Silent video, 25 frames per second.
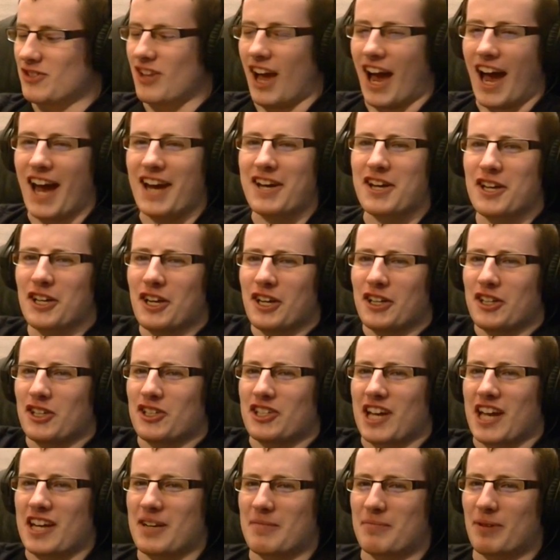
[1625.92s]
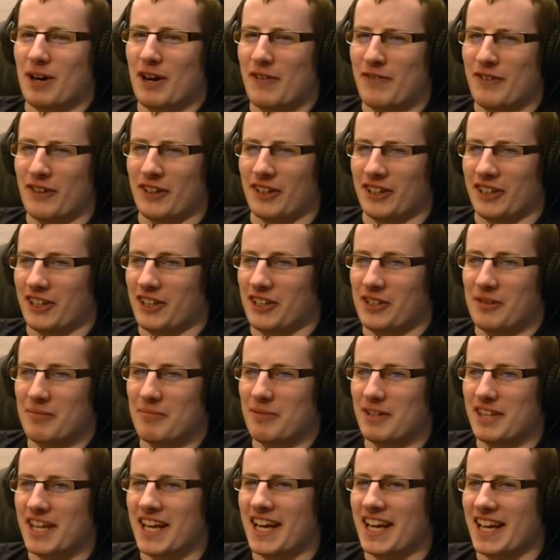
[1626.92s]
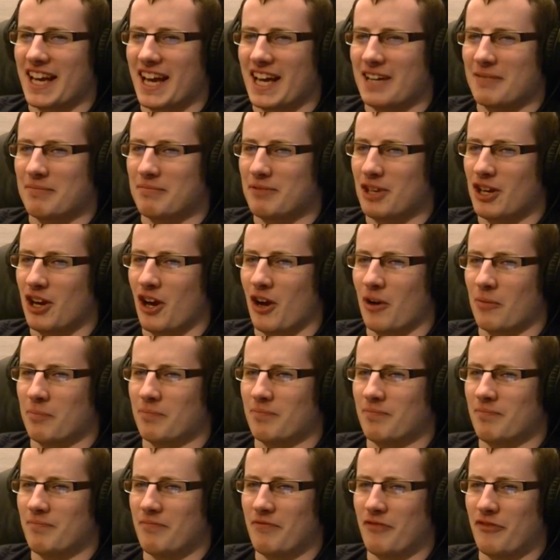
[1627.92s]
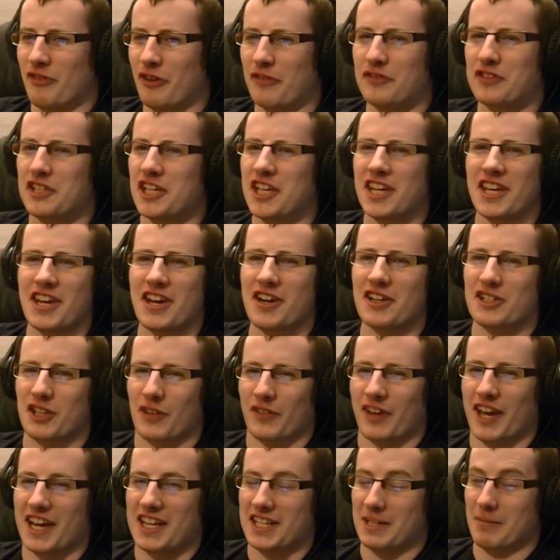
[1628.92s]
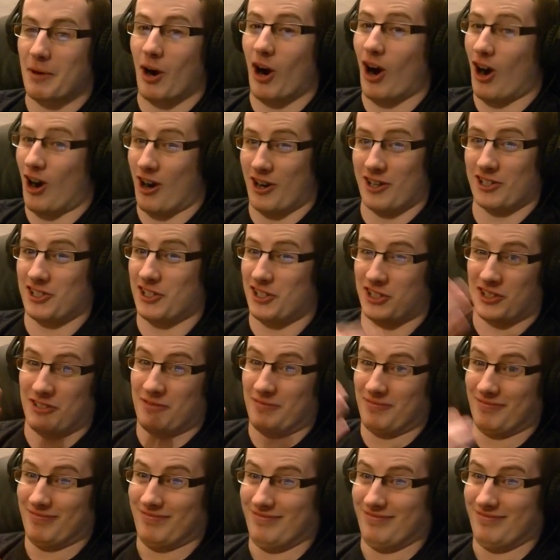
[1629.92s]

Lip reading: I could understand it perfectly, but then again, you know, 15 years of Kingdom Hearts.